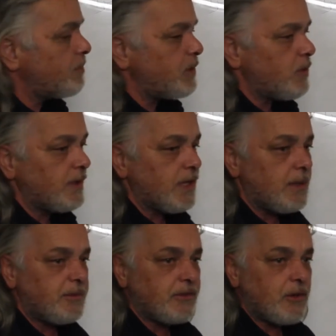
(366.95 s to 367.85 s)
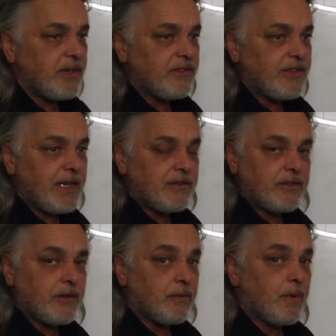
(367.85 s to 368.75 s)
between limestone and
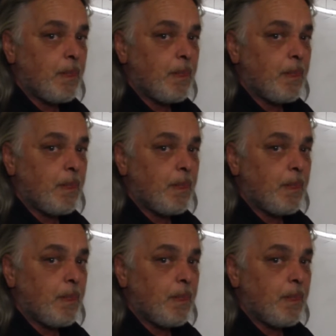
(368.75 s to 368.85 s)
sandstone,